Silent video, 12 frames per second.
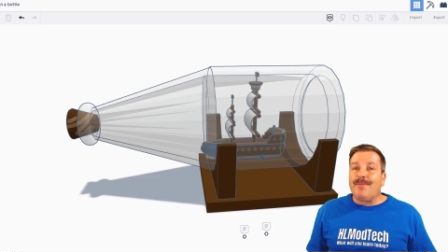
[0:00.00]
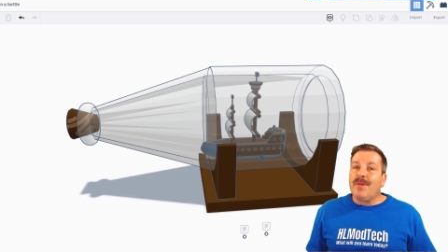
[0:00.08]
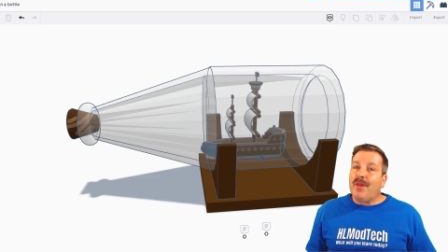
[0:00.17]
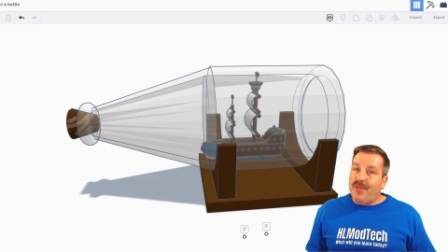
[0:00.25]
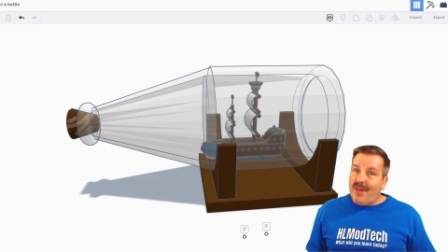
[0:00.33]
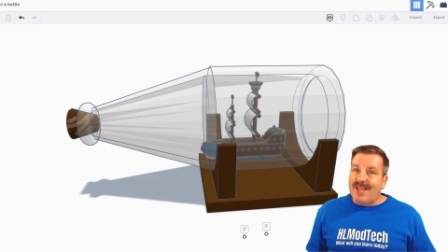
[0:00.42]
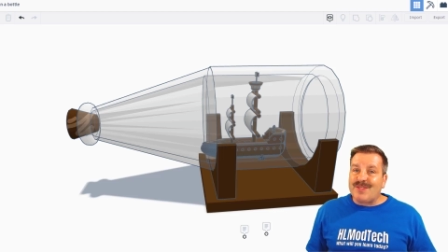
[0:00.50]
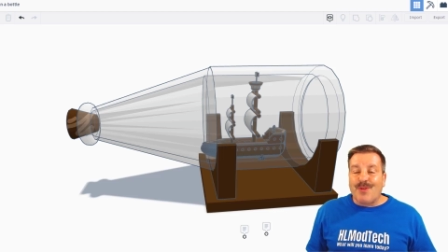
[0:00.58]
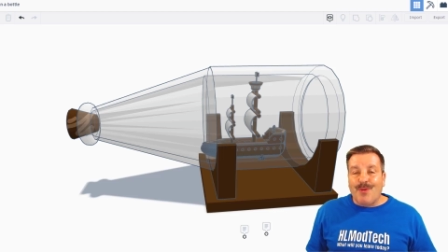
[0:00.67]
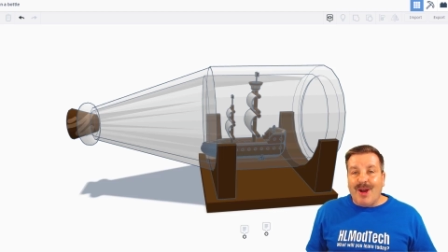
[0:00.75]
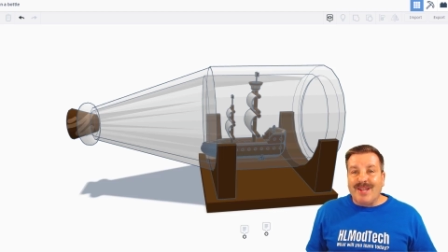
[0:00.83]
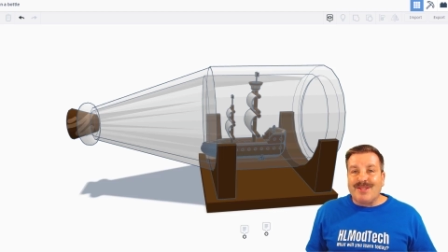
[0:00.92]
Thanks
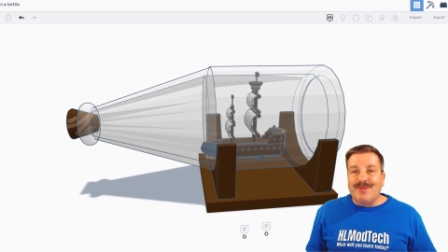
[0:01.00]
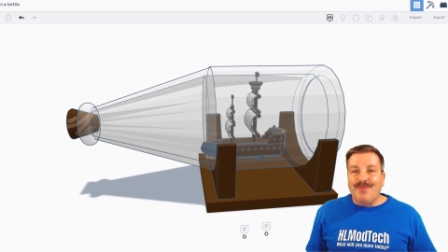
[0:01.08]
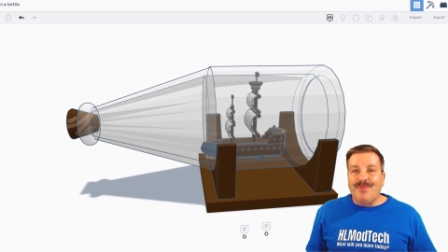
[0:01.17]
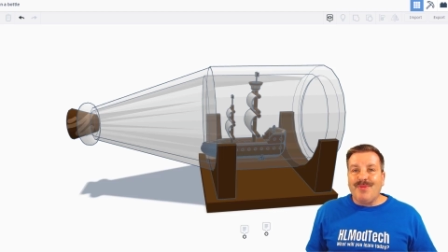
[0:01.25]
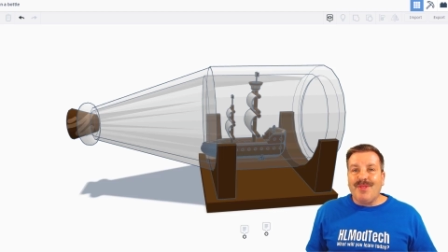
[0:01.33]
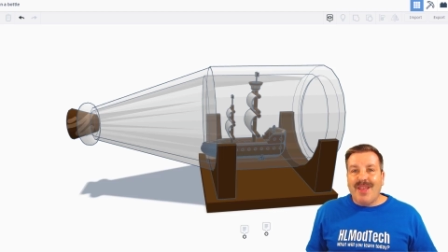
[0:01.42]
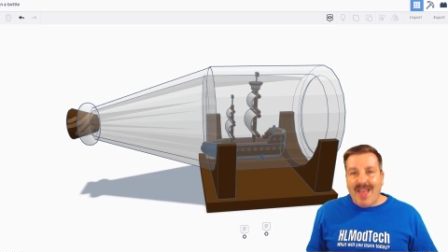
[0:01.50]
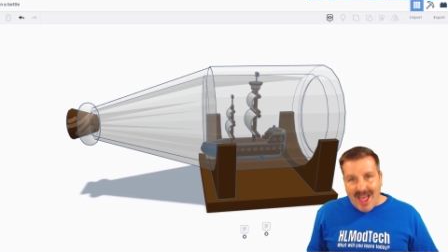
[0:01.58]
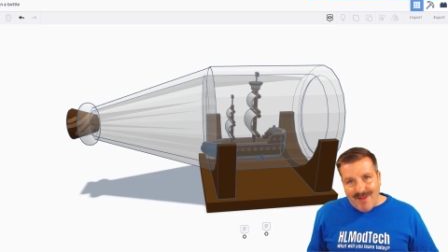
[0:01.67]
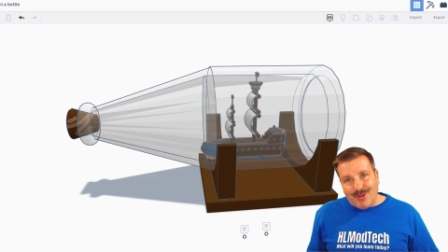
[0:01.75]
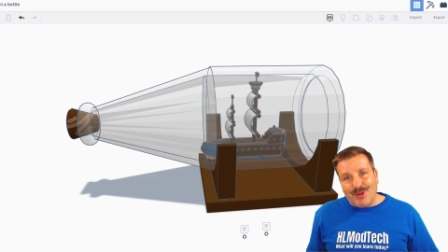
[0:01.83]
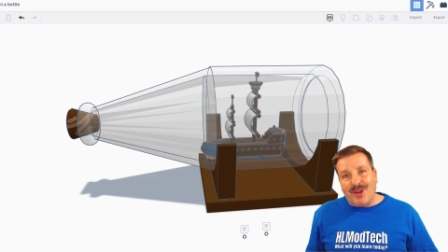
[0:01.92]
for watching.
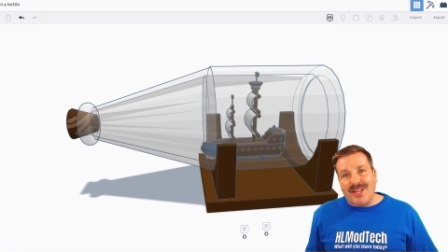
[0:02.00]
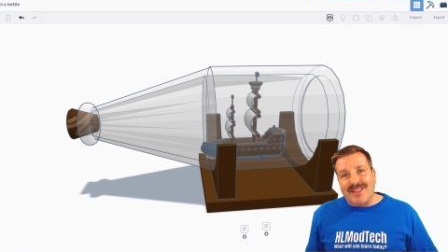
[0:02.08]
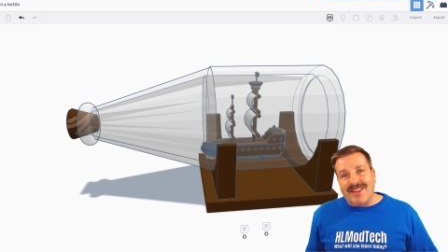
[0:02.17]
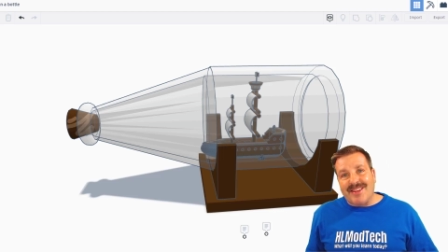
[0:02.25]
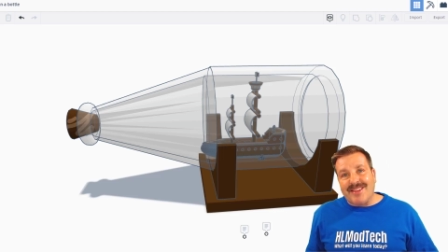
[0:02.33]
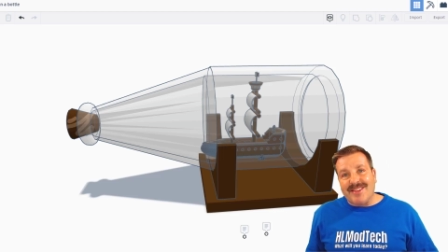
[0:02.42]
Have a great day.